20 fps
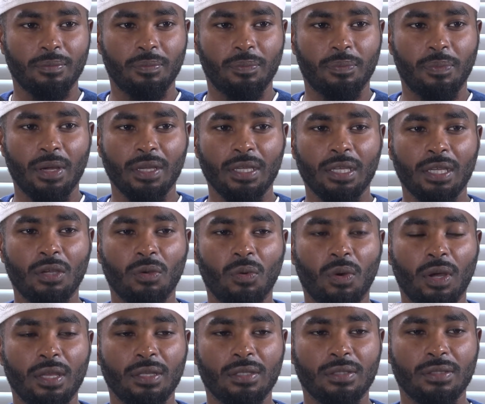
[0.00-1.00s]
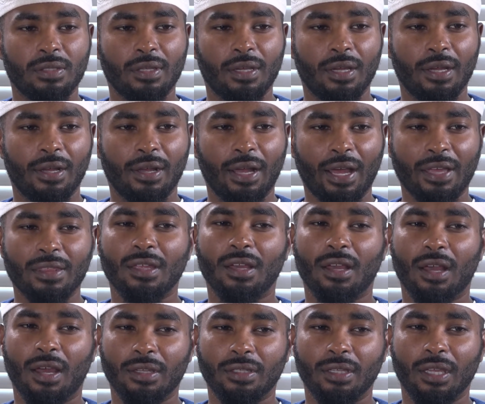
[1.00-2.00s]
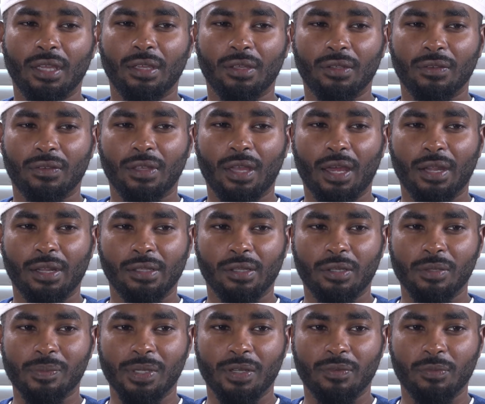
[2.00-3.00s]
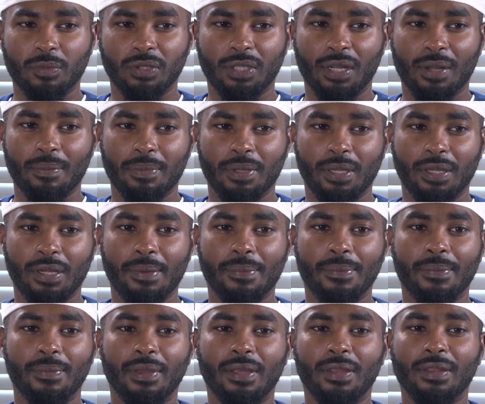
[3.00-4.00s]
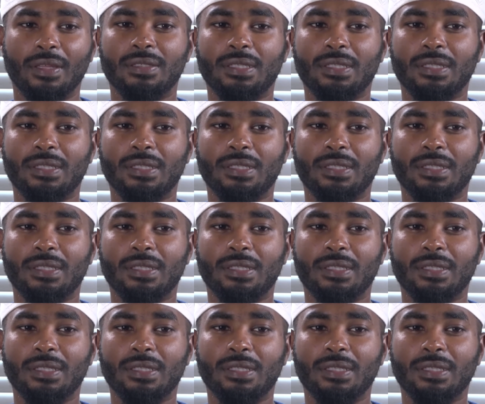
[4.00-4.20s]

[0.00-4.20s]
Okay. But he was, uh, I think Kanye's got a little bit of Mutanabbi in him, in the